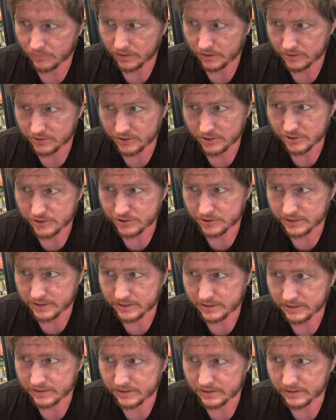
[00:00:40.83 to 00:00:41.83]
It's usually
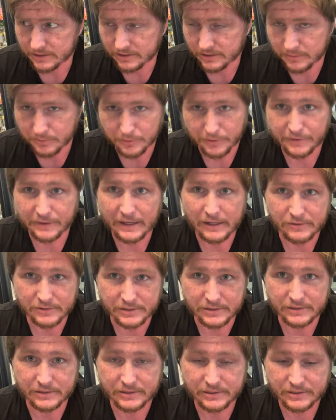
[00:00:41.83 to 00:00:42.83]
in the couple
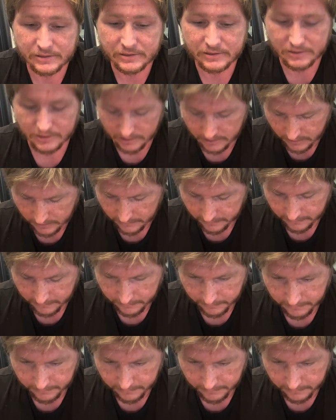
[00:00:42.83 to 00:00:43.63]
thousands of